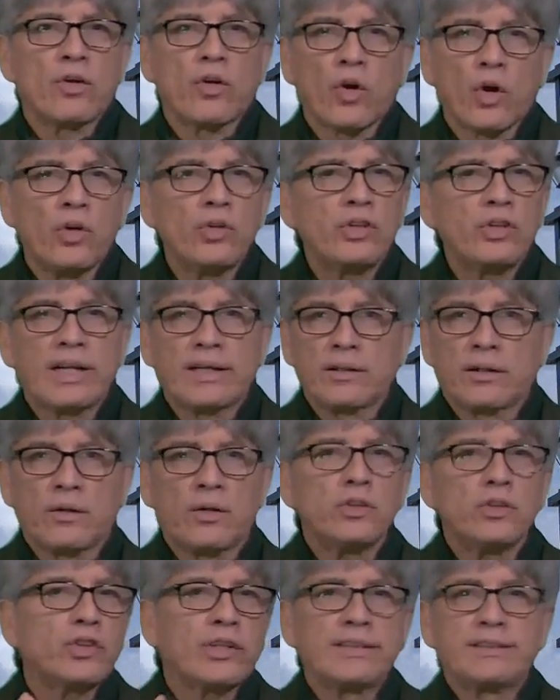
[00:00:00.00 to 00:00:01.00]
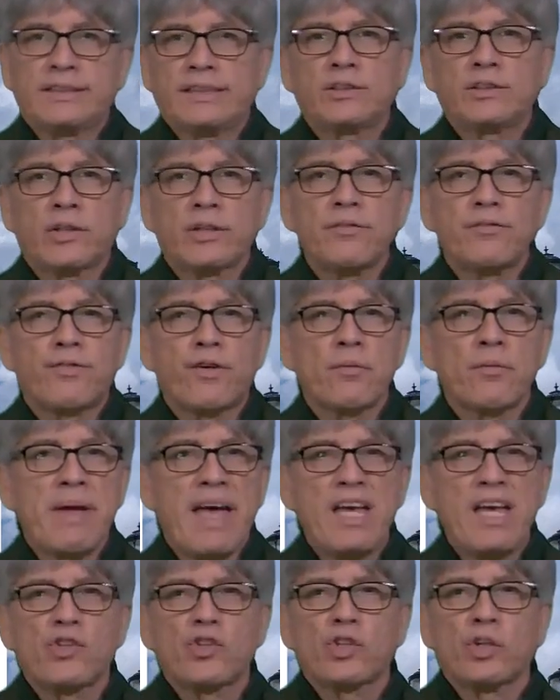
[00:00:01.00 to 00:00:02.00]
contradictory
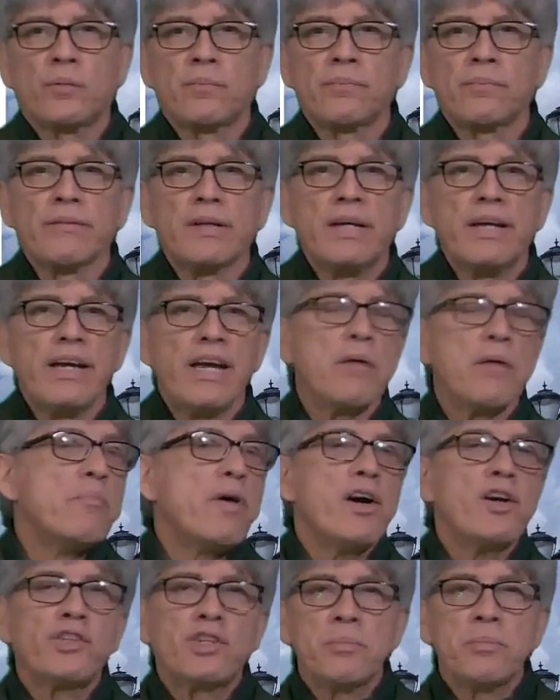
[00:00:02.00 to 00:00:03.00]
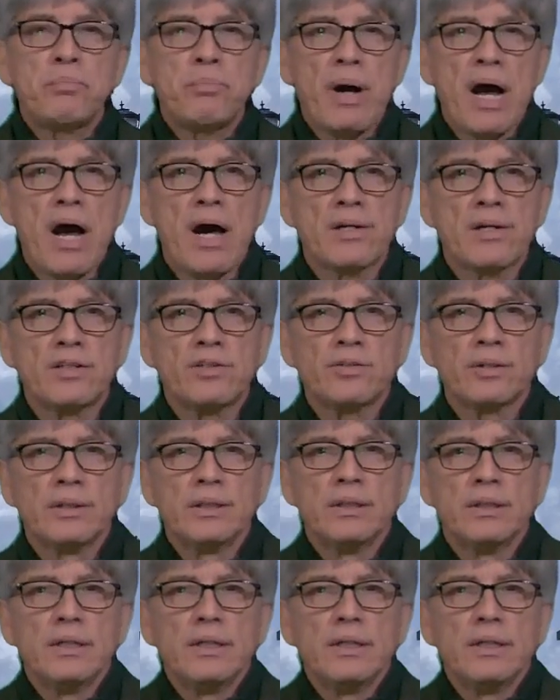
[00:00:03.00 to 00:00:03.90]
information, emerging patterns.